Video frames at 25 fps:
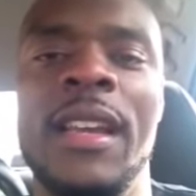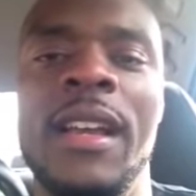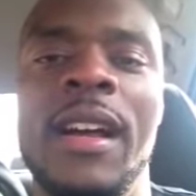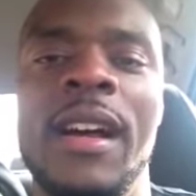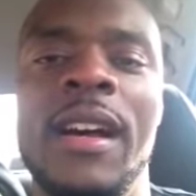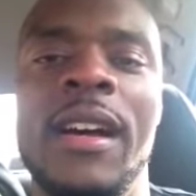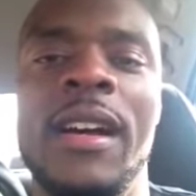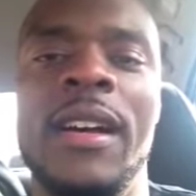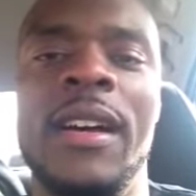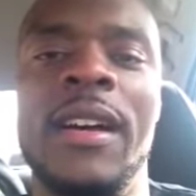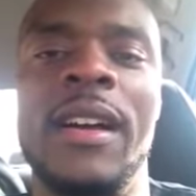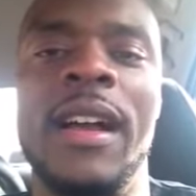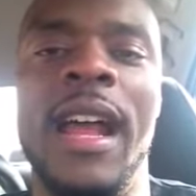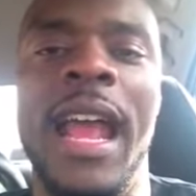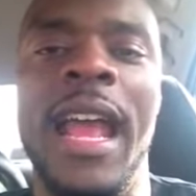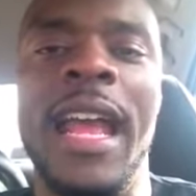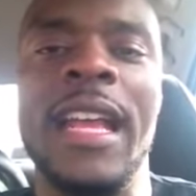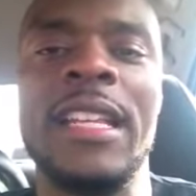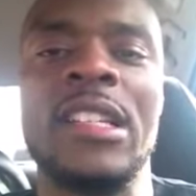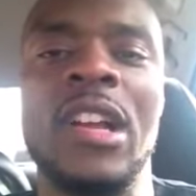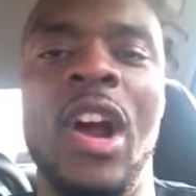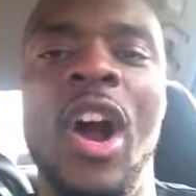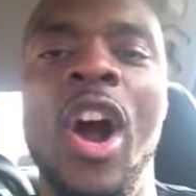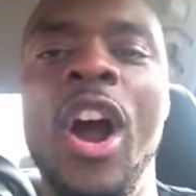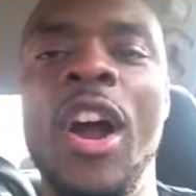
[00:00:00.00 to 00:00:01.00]

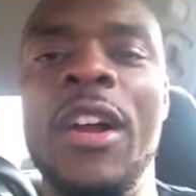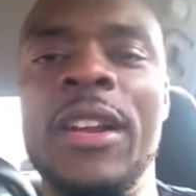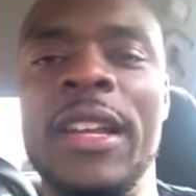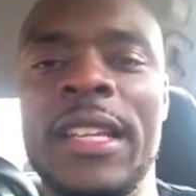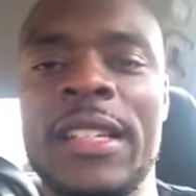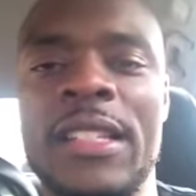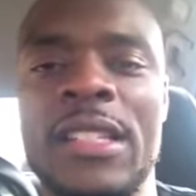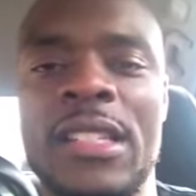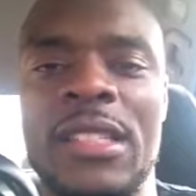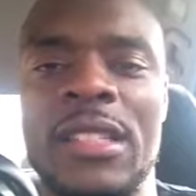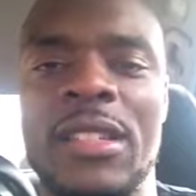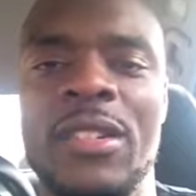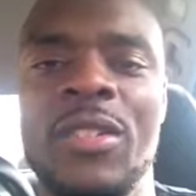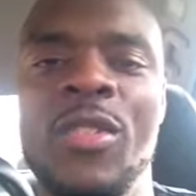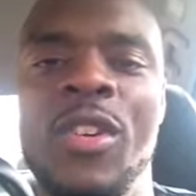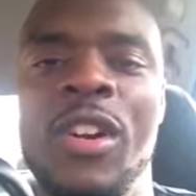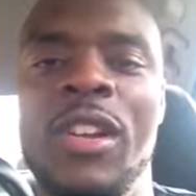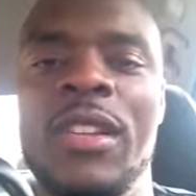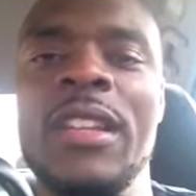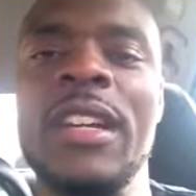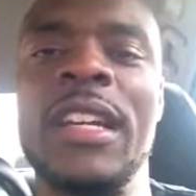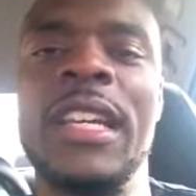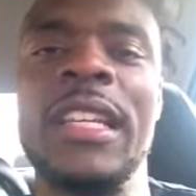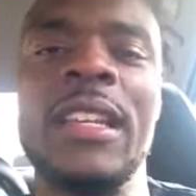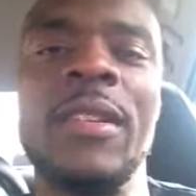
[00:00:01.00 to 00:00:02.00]
as artists who are
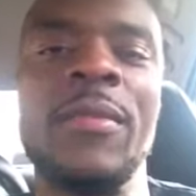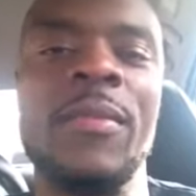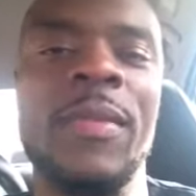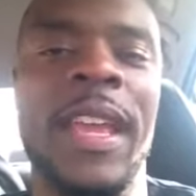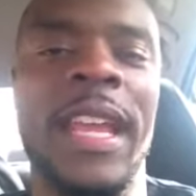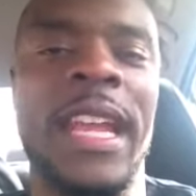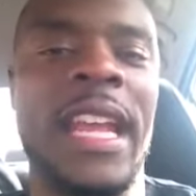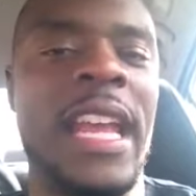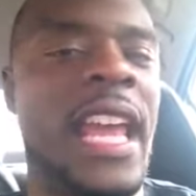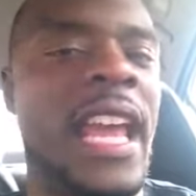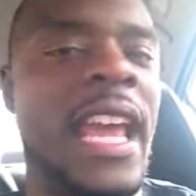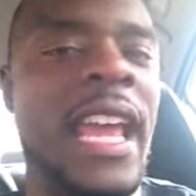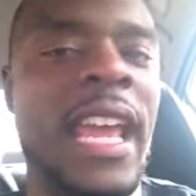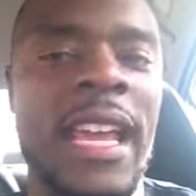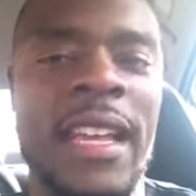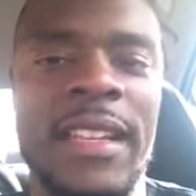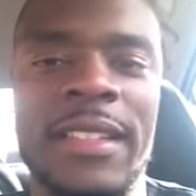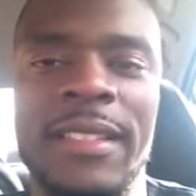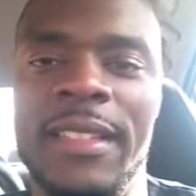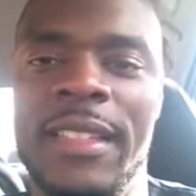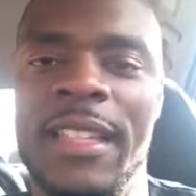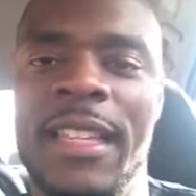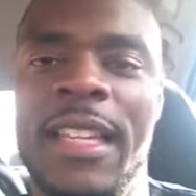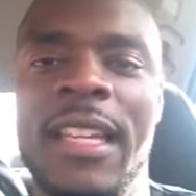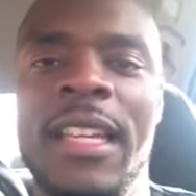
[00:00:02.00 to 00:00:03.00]
looking to make a hit.
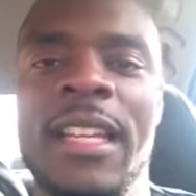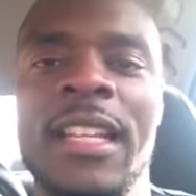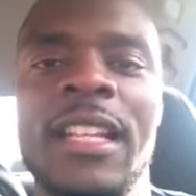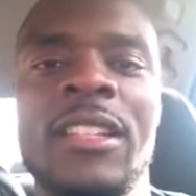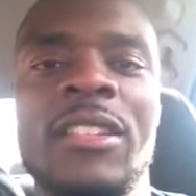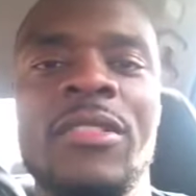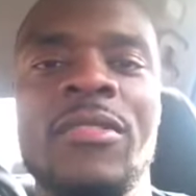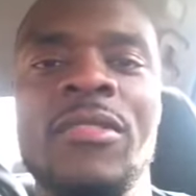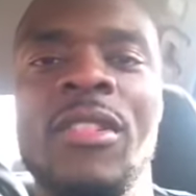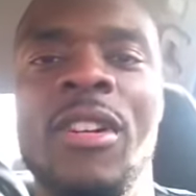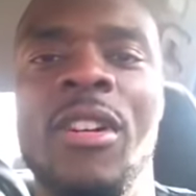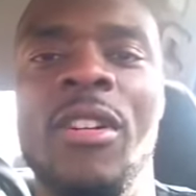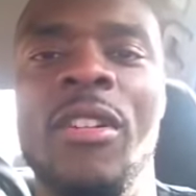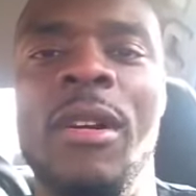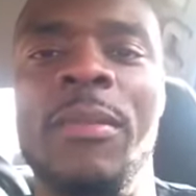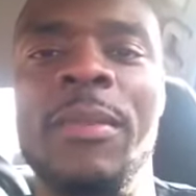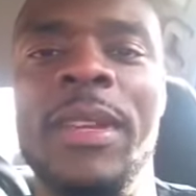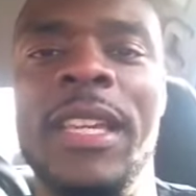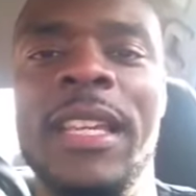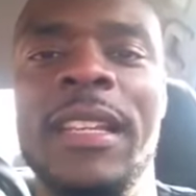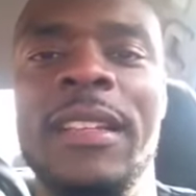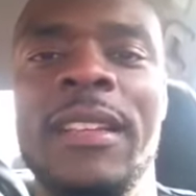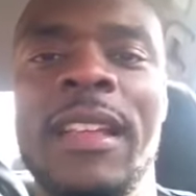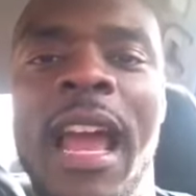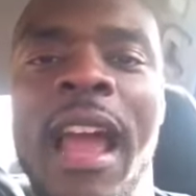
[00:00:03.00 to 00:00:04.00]

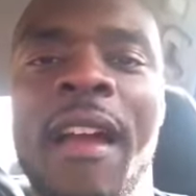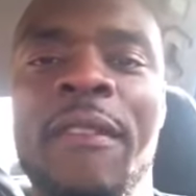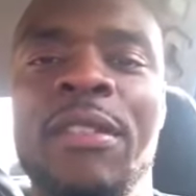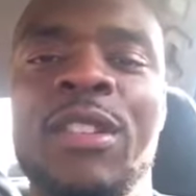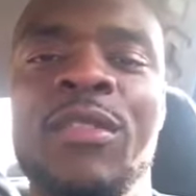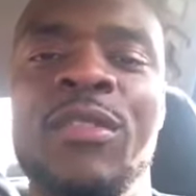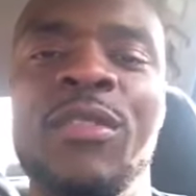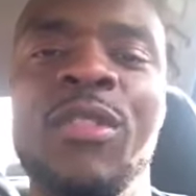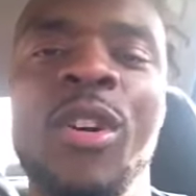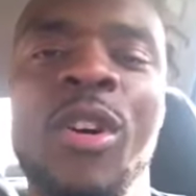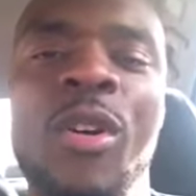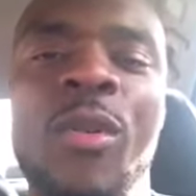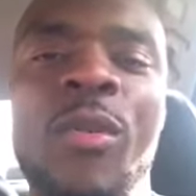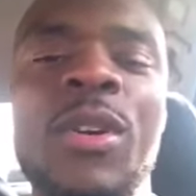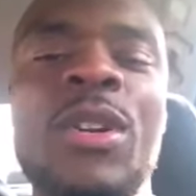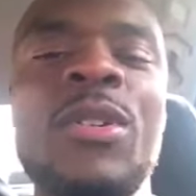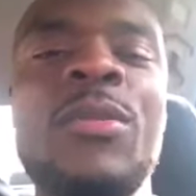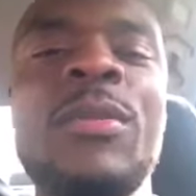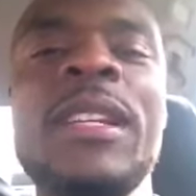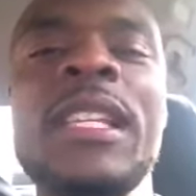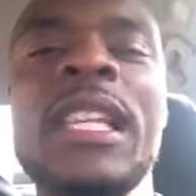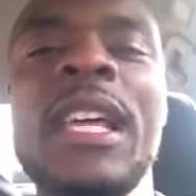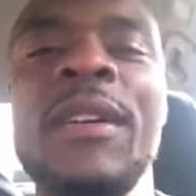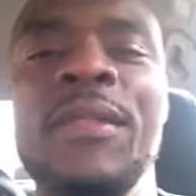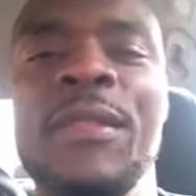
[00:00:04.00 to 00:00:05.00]
After all, what are
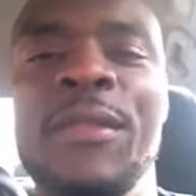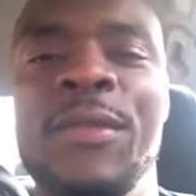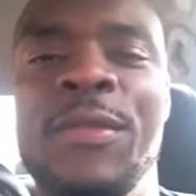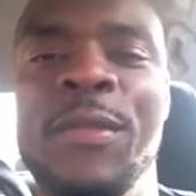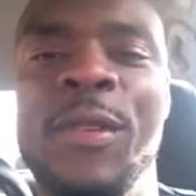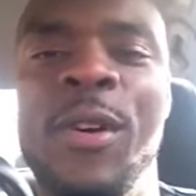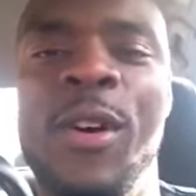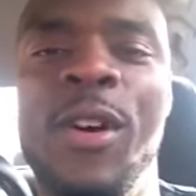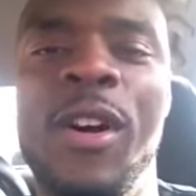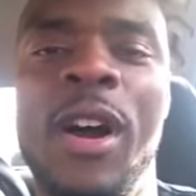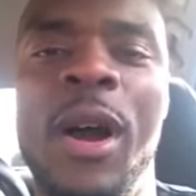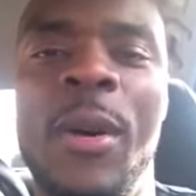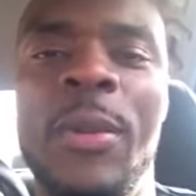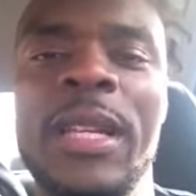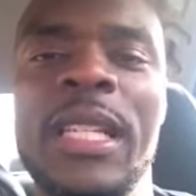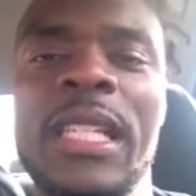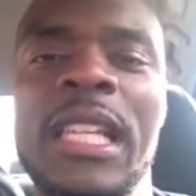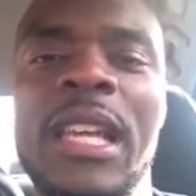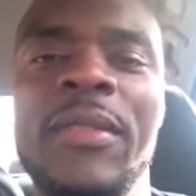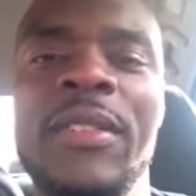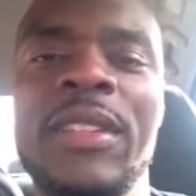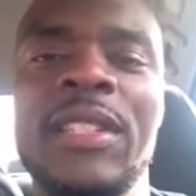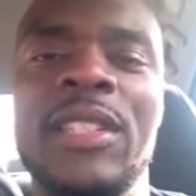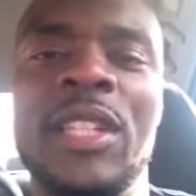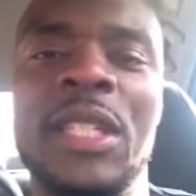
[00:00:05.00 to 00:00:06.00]
we living for? Are we
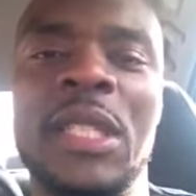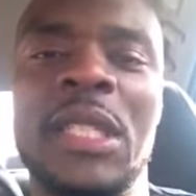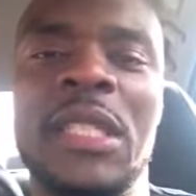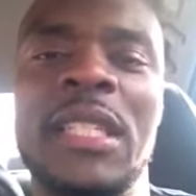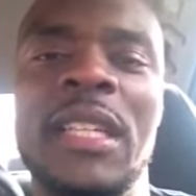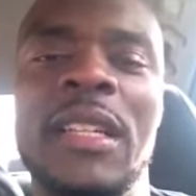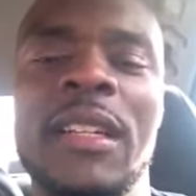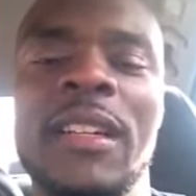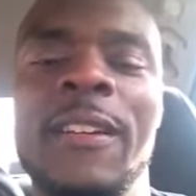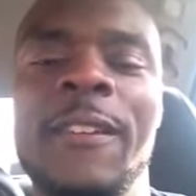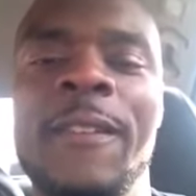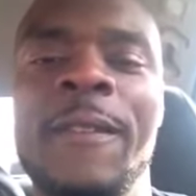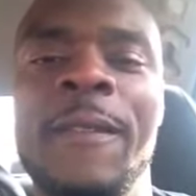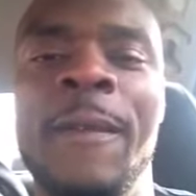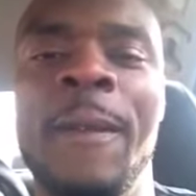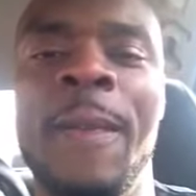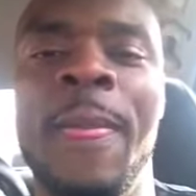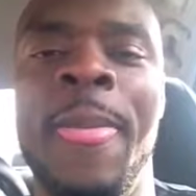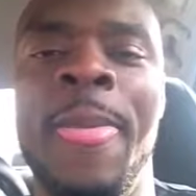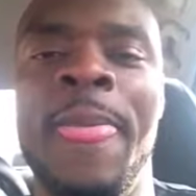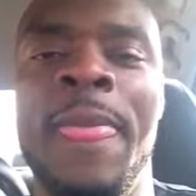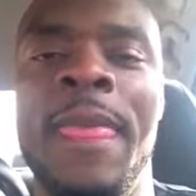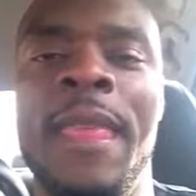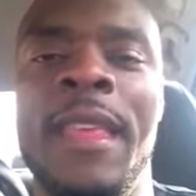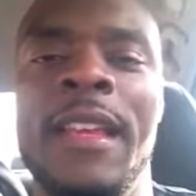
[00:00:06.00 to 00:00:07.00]
living just to
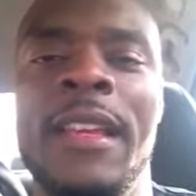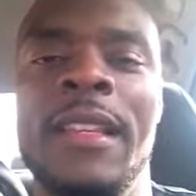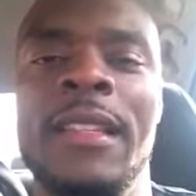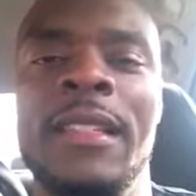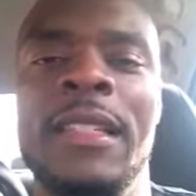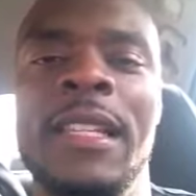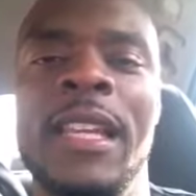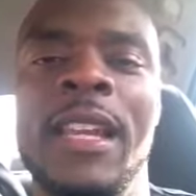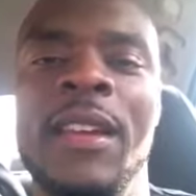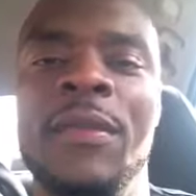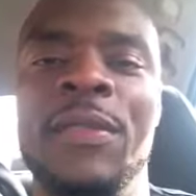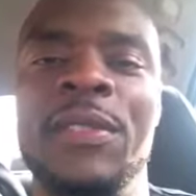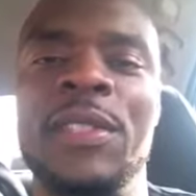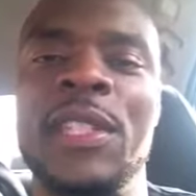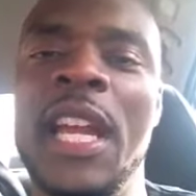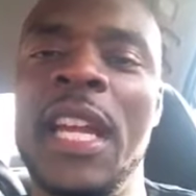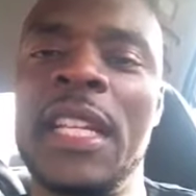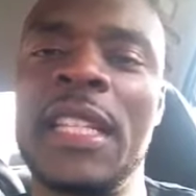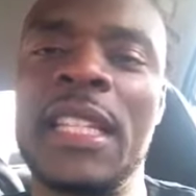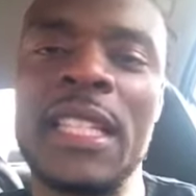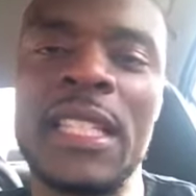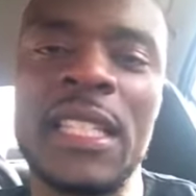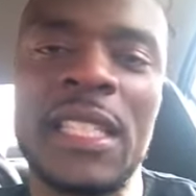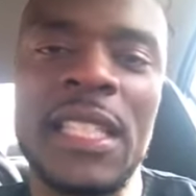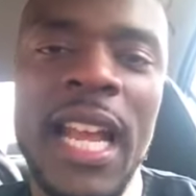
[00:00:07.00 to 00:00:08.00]
live check
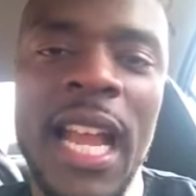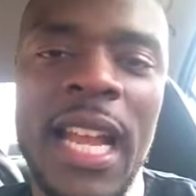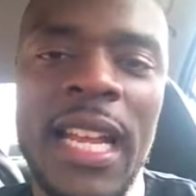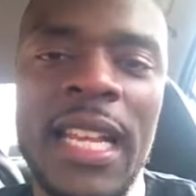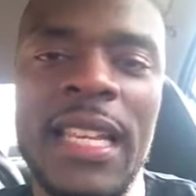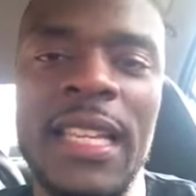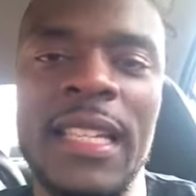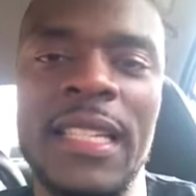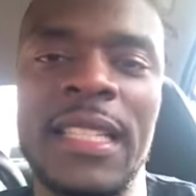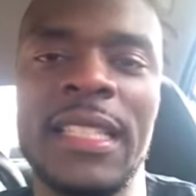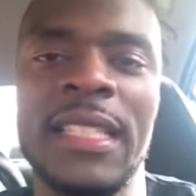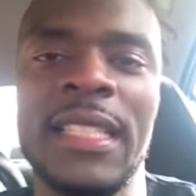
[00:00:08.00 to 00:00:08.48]
to check?